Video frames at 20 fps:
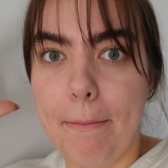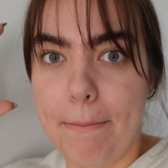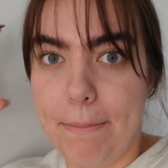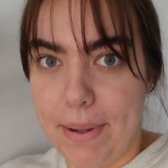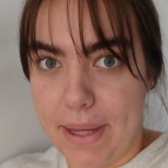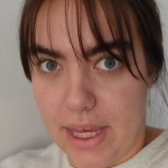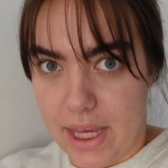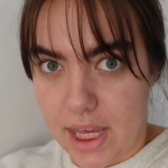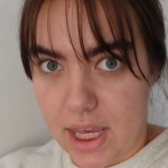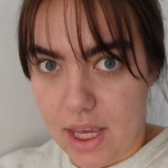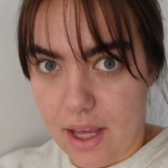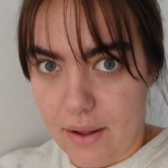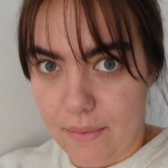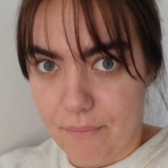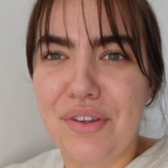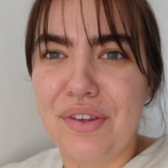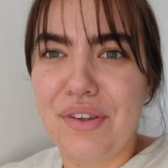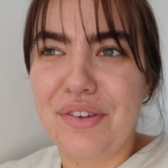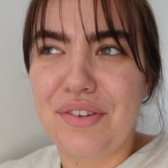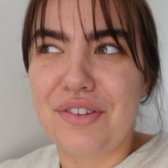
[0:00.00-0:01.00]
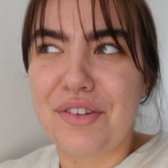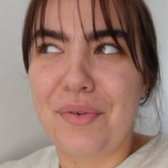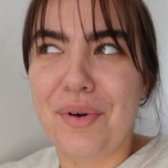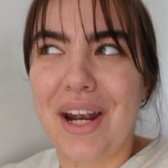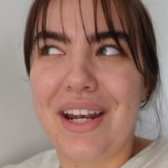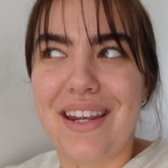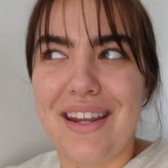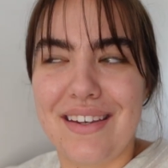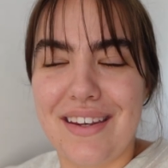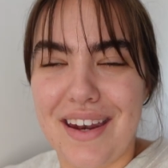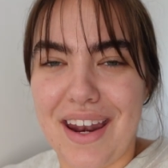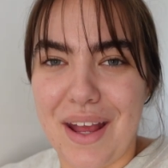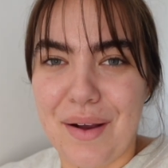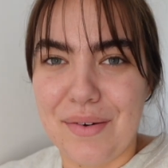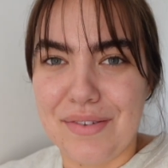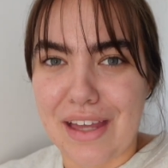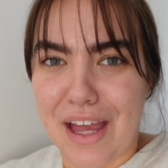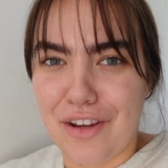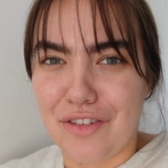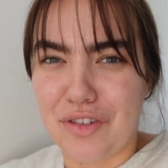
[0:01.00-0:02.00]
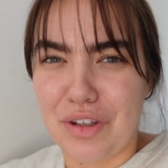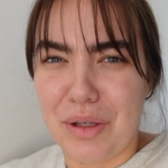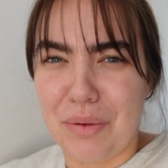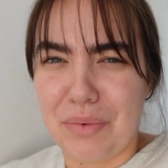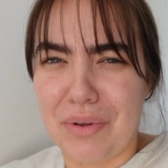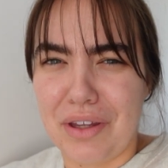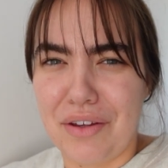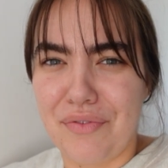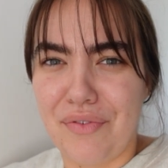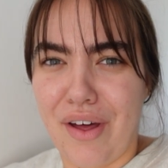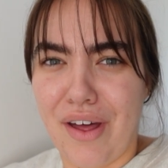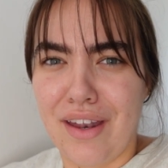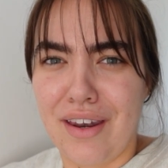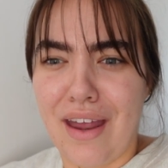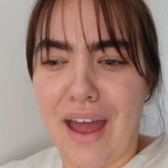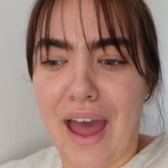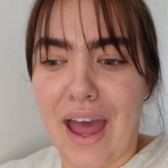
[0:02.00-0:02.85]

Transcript: be. So what I did today was actually really fun.